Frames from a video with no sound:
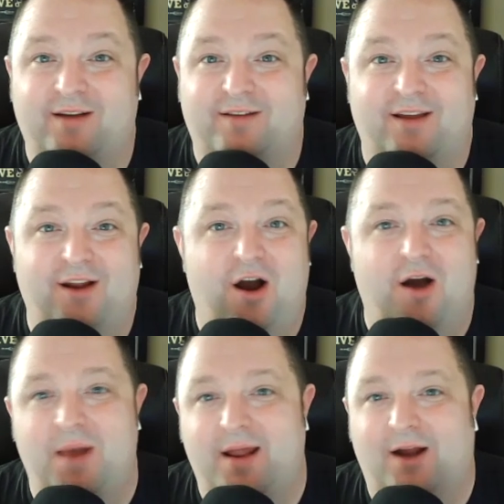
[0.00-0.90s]
Just saying, oh,
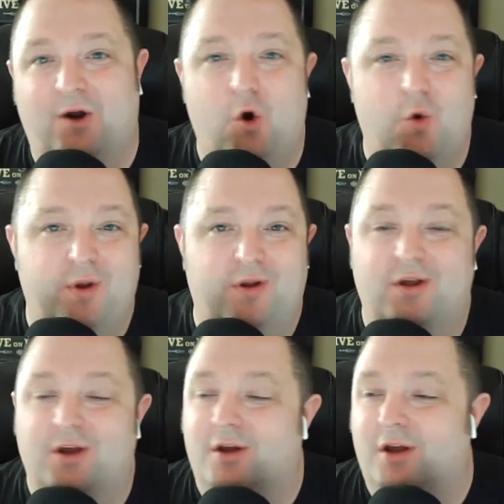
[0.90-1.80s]
man, that Colby
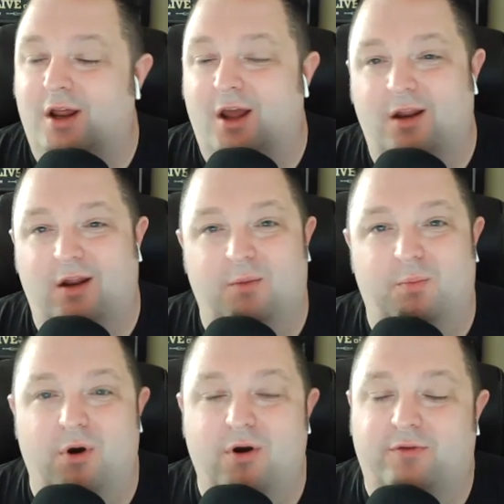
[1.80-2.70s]
and
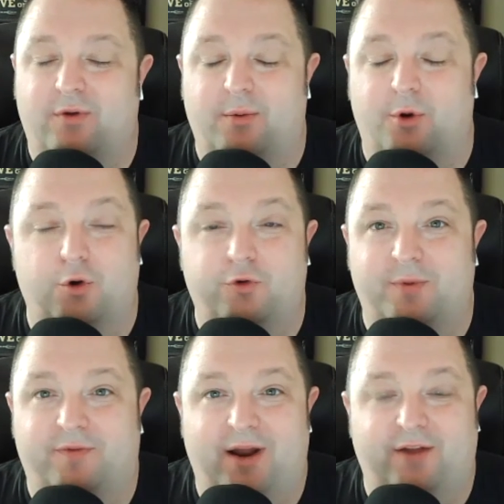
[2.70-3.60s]
Burns or Usman fight,